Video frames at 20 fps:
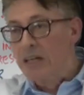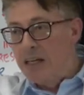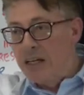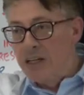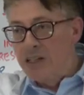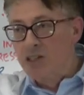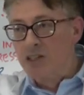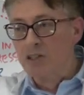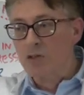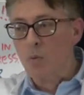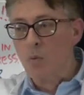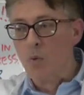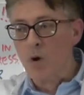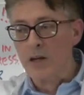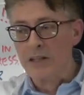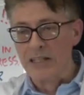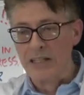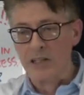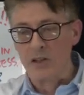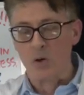is the
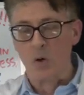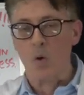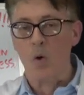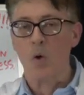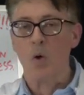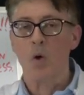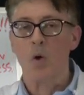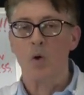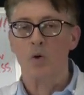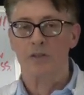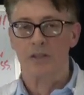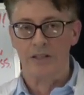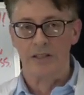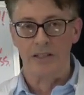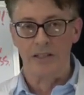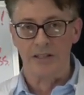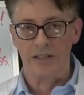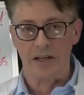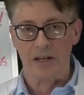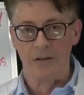one that had all the
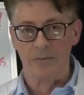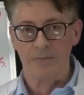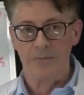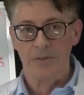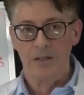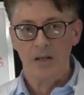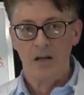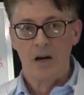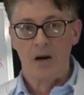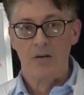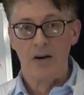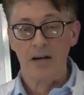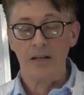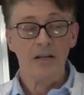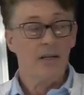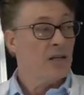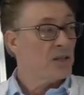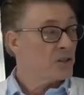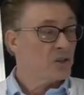detail, all right?